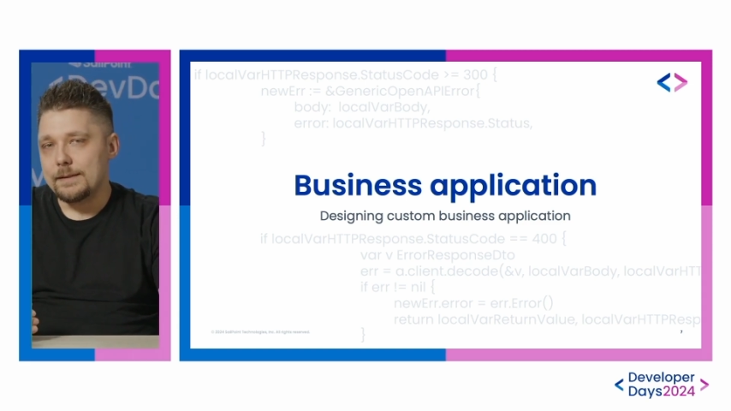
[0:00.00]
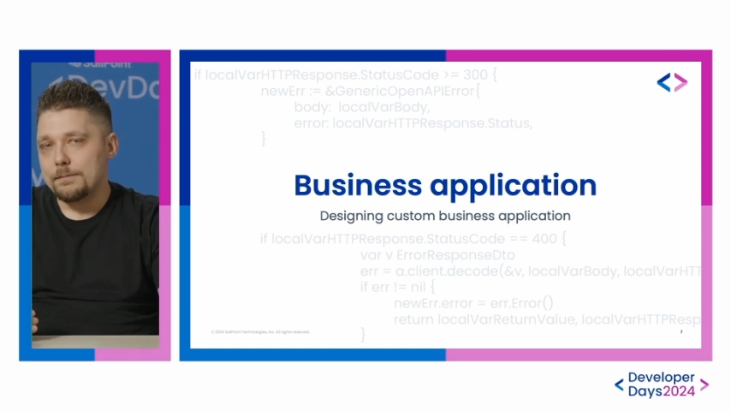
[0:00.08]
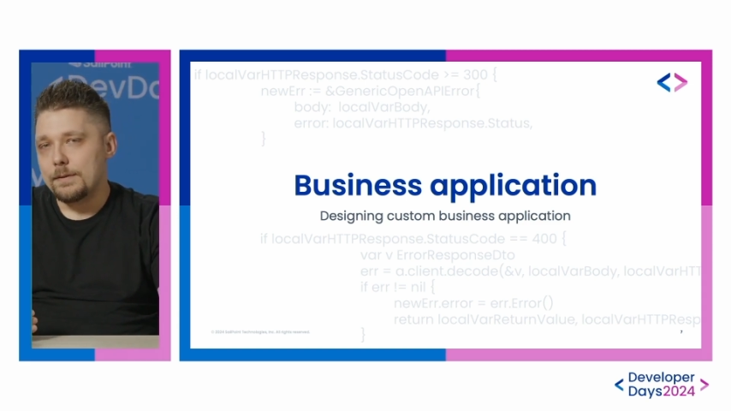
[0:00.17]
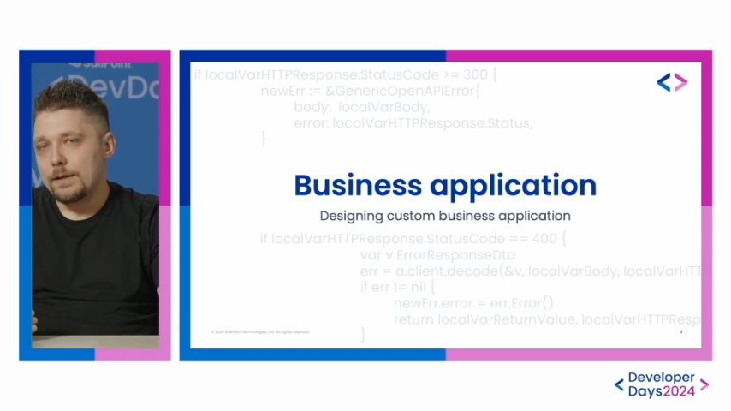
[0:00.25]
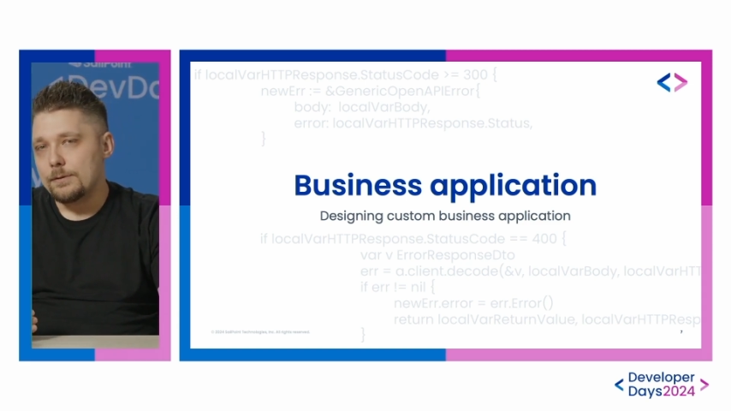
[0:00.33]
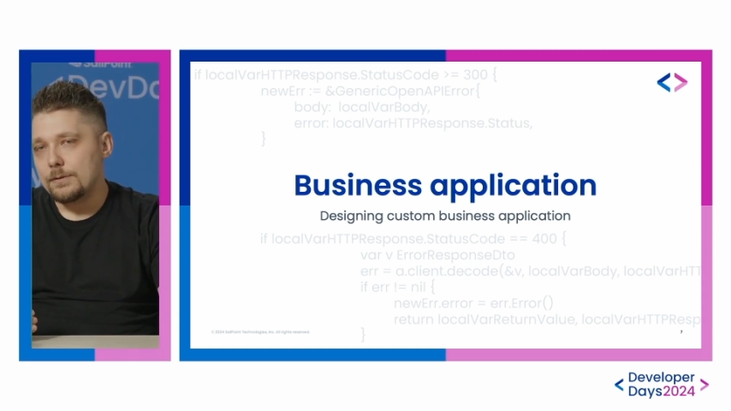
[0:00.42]

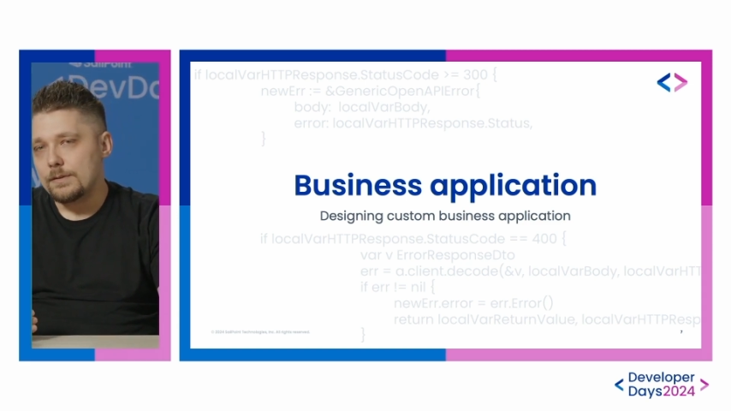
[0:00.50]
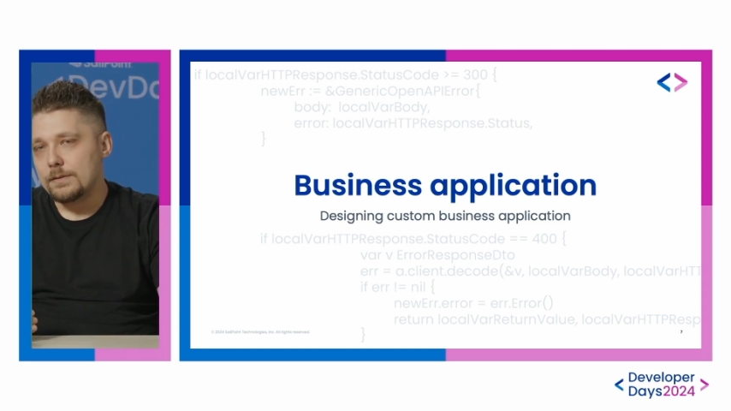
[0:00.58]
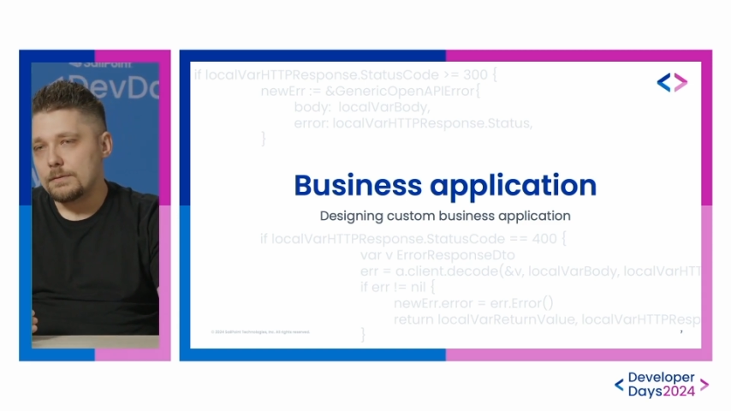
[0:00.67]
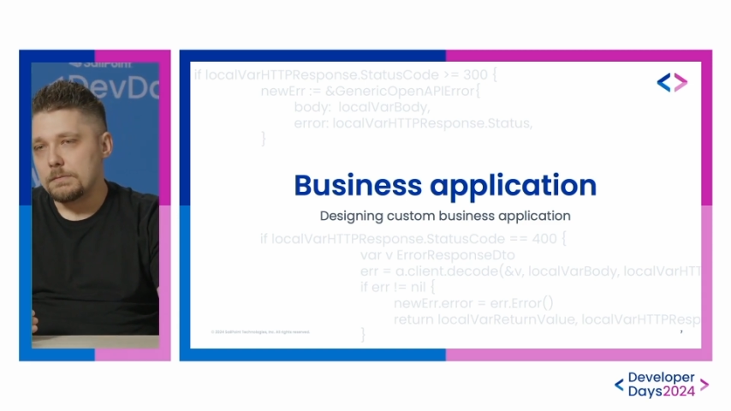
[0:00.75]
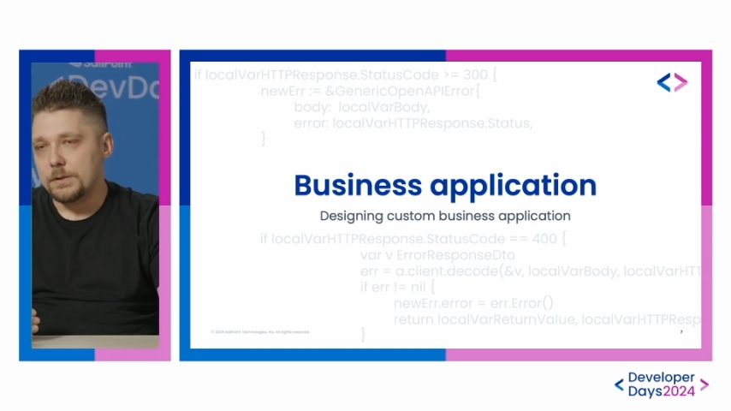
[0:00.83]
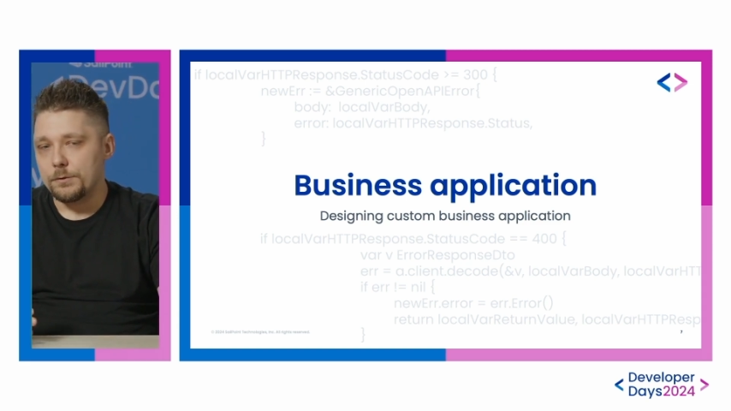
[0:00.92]
about
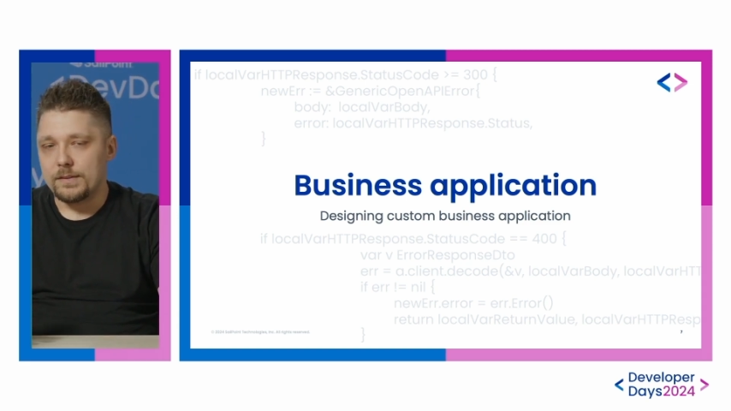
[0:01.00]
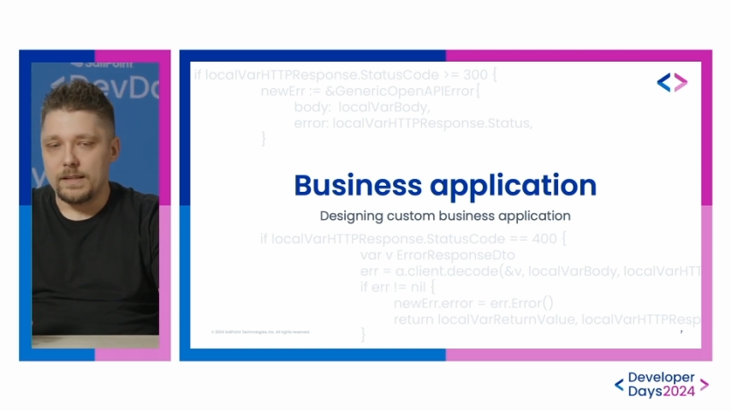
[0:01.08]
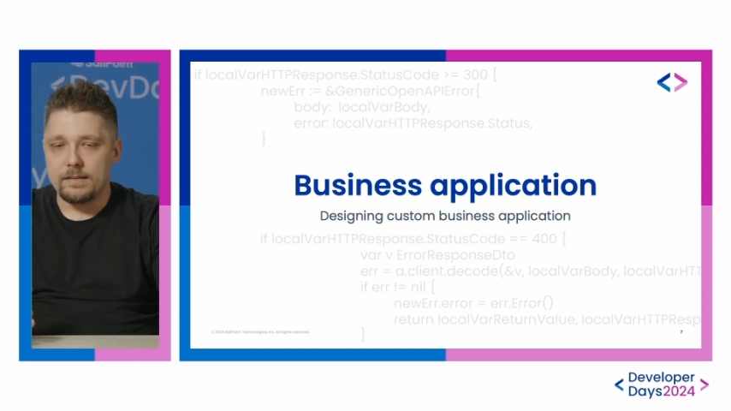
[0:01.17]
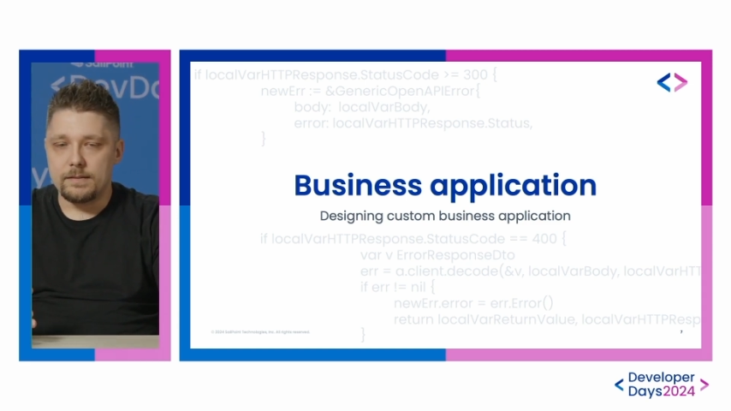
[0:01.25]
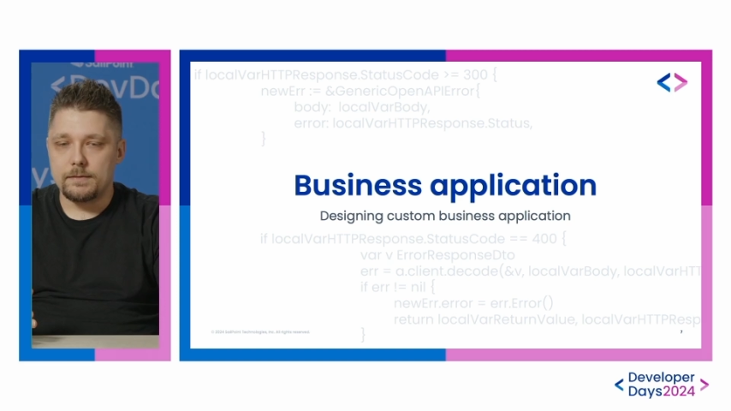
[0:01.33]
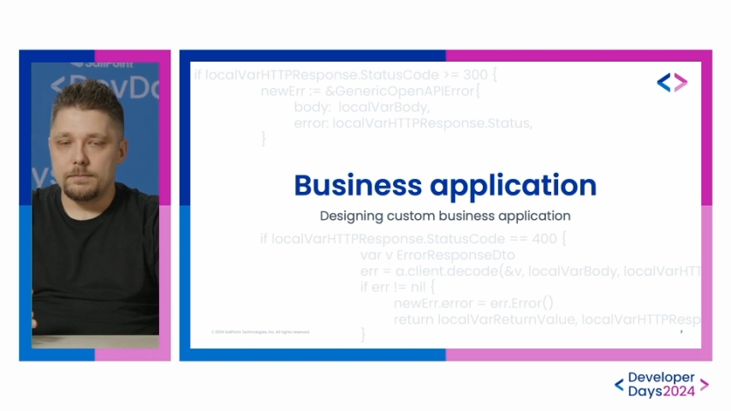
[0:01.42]
use
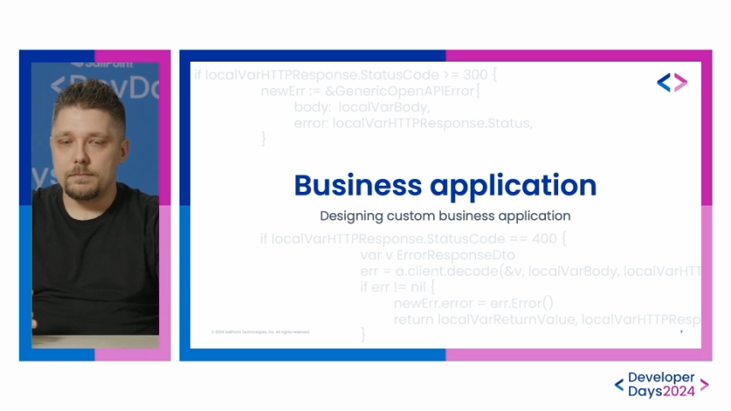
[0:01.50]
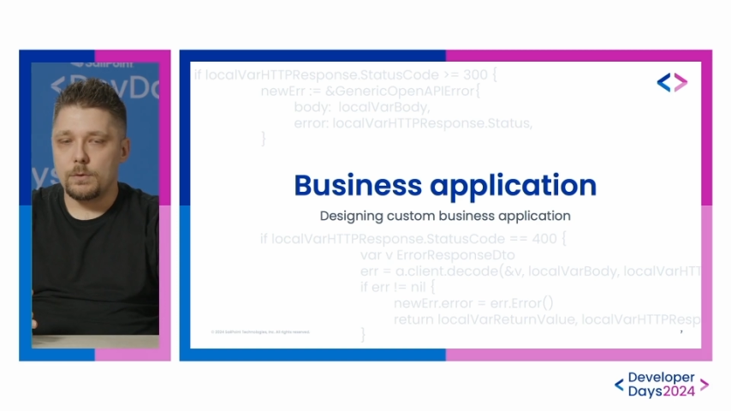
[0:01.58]
case.